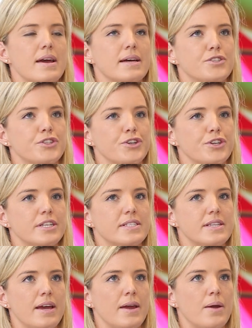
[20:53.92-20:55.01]
As soon
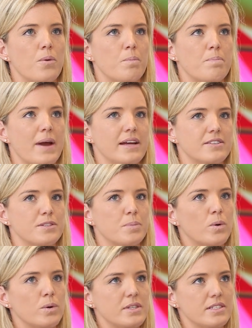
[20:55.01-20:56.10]
as their base of
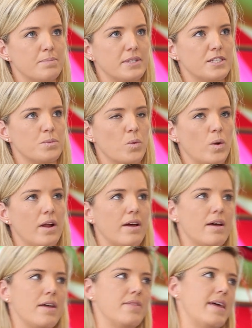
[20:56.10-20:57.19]
support is a bit
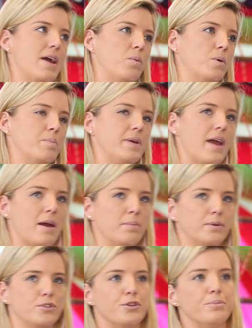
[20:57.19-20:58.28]
smaller, they will be
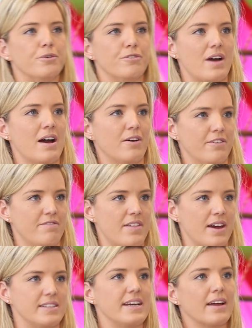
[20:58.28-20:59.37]
able to move out of
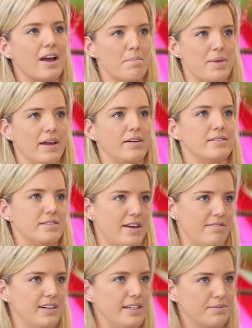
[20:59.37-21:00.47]
that and come back in
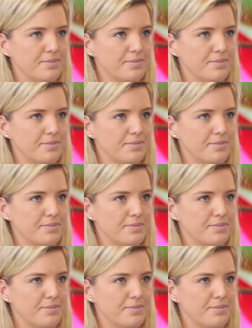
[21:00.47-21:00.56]
safely.